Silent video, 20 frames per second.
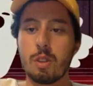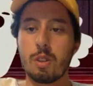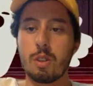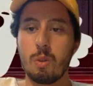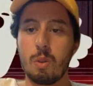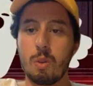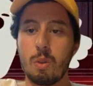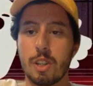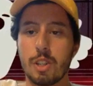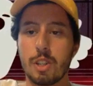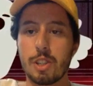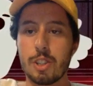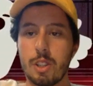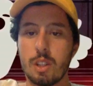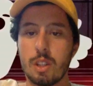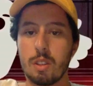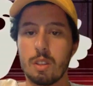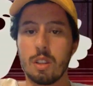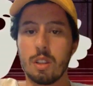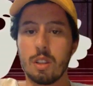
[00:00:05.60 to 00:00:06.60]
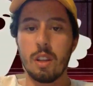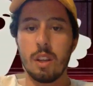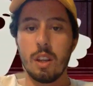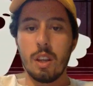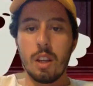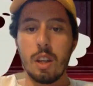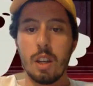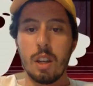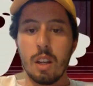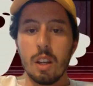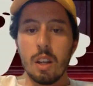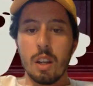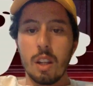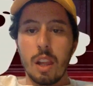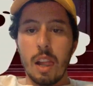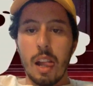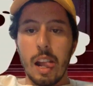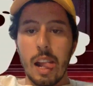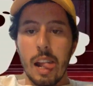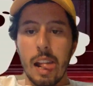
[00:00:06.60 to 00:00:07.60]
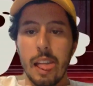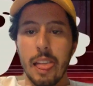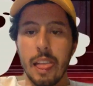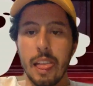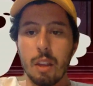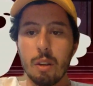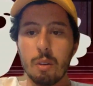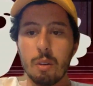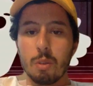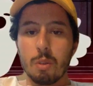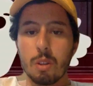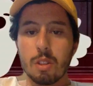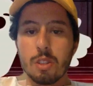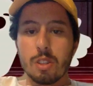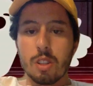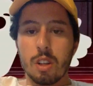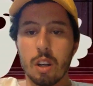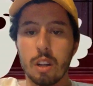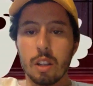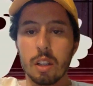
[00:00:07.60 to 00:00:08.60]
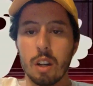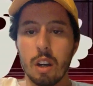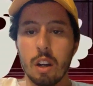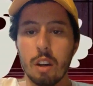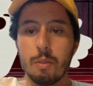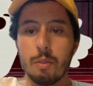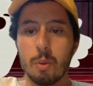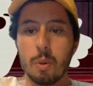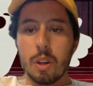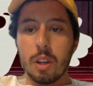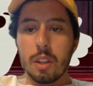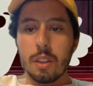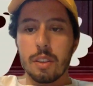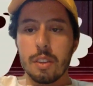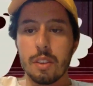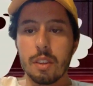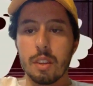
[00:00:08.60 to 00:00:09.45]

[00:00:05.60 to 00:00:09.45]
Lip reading: question we're starting off with,